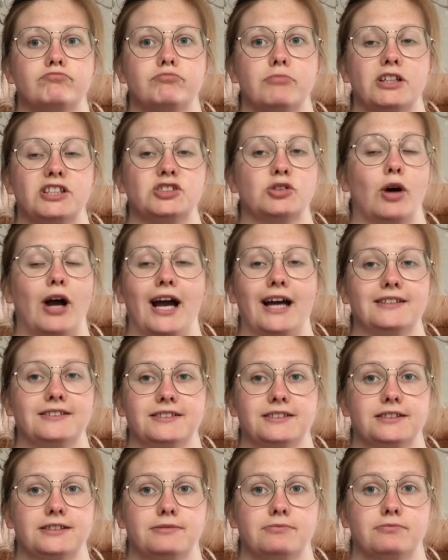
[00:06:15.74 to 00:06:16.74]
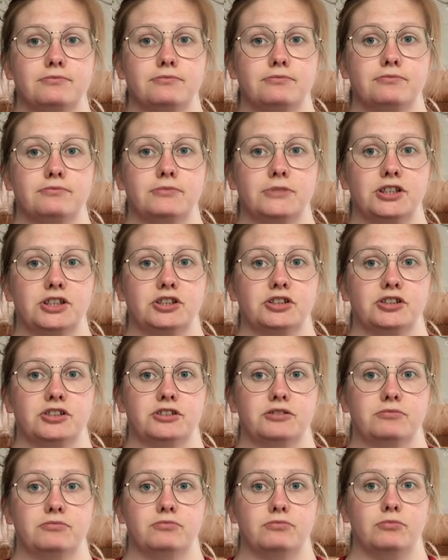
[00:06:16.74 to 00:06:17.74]
It's not hands. It's just
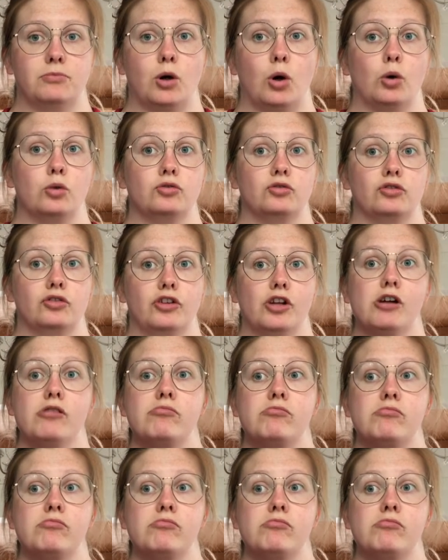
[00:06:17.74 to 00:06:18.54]
hånd.